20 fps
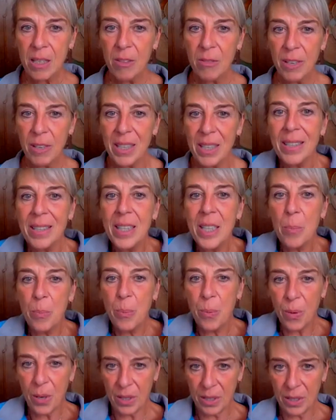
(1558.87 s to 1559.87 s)
a very deep
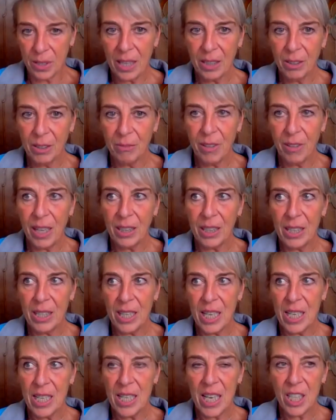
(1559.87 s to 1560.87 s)
word, like the vital
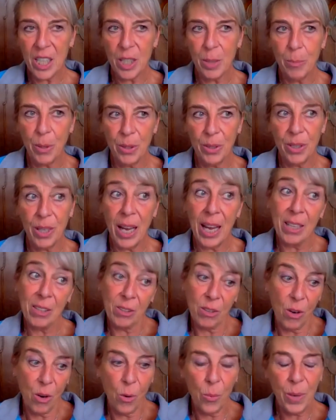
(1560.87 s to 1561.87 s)
sensation. But as
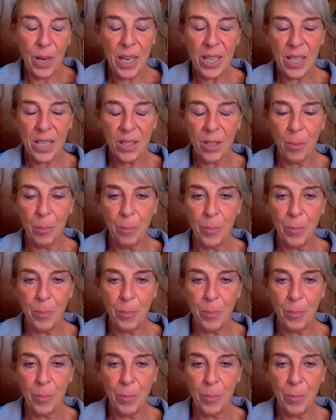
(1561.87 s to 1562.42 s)
always, some